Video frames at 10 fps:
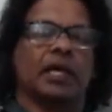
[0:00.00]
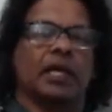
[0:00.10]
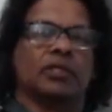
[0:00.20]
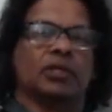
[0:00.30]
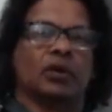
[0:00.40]

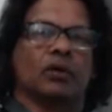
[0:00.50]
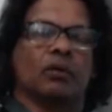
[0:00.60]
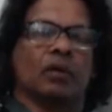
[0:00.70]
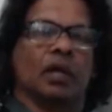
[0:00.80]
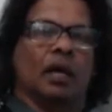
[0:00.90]

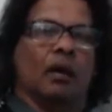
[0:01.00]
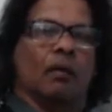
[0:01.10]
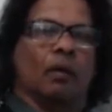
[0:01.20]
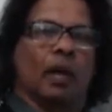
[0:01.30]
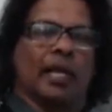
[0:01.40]
So
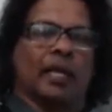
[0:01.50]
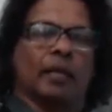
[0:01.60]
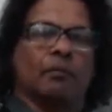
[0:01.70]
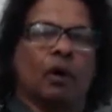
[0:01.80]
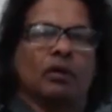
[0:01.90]
like
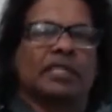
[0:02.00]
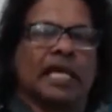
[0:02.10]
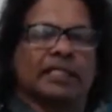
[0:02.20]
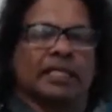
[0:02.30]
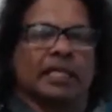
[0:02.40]
in most
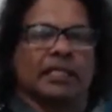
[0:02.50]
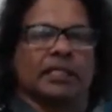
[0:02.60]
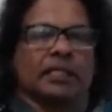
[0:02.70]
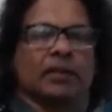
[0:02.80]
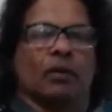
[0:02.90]

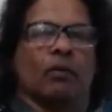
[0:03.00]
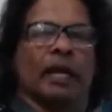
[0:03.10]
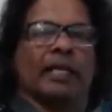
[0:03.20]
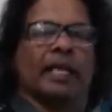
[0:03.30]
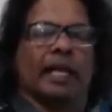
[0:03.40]
cases,
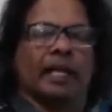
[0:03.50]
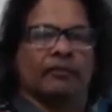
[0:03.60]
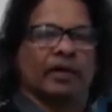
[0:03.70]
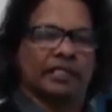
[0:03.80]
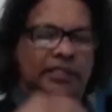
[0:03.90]
when they
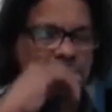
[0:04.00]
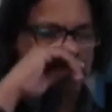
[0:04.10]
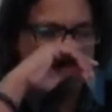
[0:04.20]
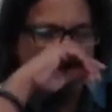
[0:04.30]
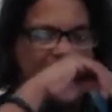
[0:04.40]
invest
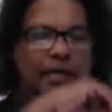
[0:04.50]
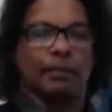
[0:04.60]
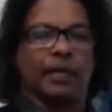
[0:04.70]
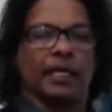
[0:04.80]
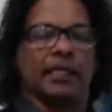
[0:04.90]
in ten
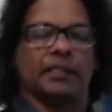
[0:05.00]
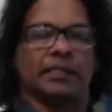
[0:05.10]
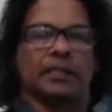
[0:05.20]
companies,